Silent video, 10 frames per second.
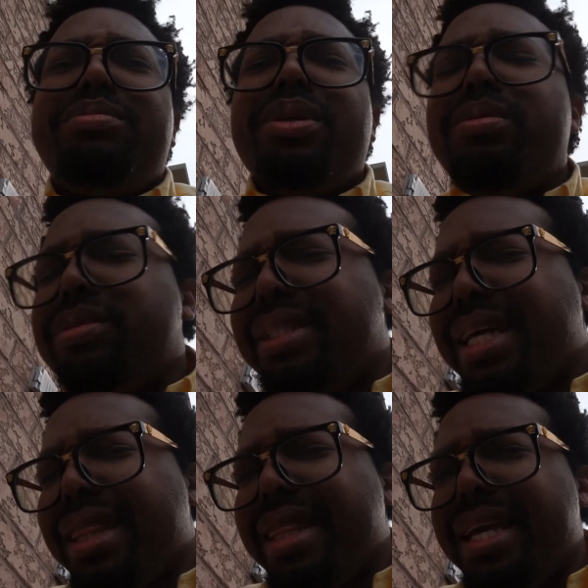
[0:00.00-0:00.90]
Don't
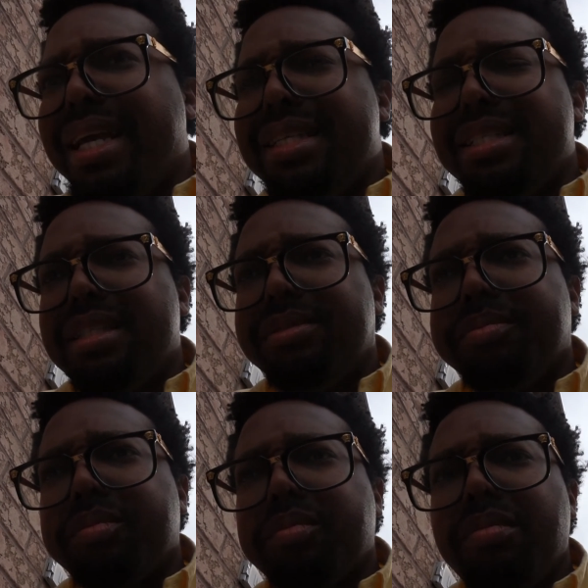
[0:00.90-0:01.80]
let things
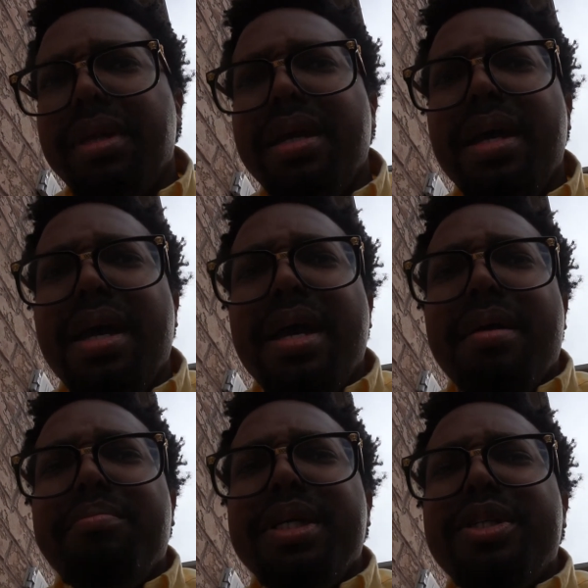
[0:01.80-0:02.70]

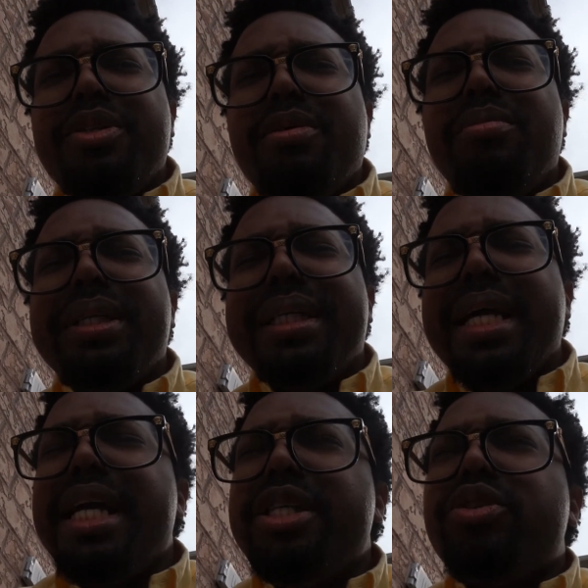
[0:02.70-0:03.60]
be so
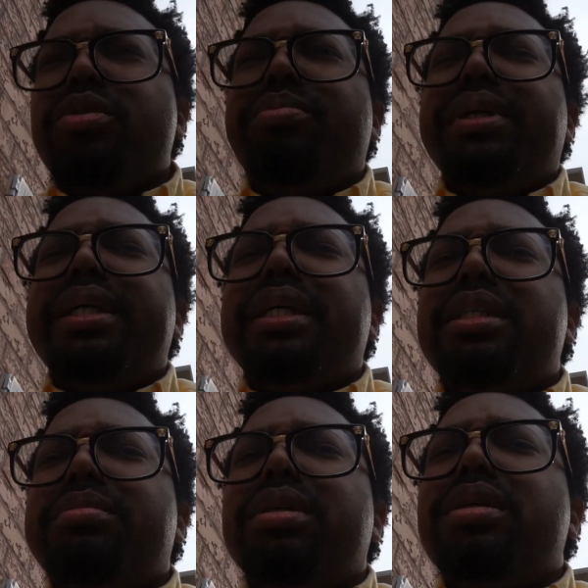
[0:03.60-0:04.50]
mundane, so
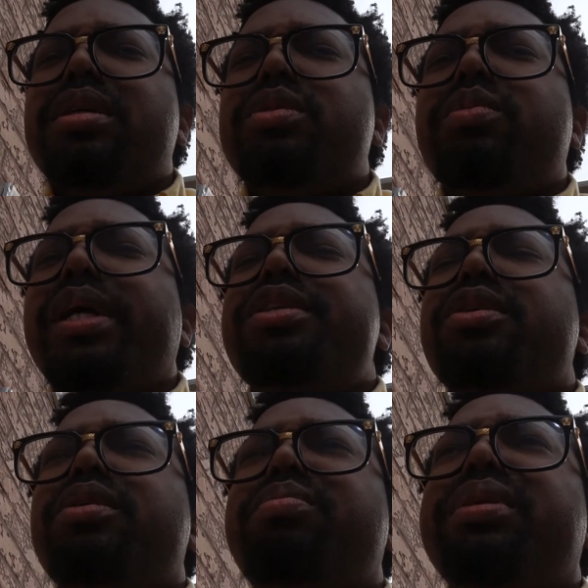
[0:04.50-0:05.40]
predictable, because once
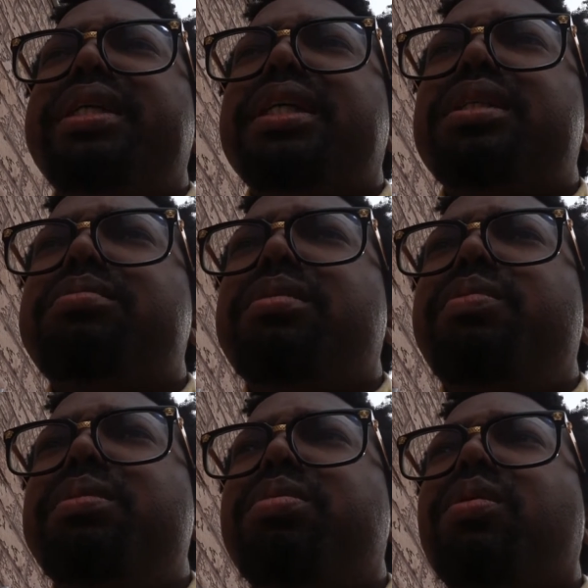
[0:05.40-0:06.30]
you're predictable,
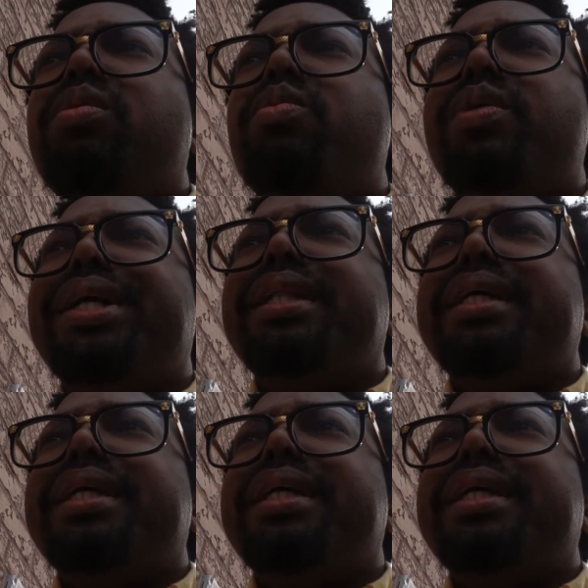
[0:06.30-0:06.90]
people will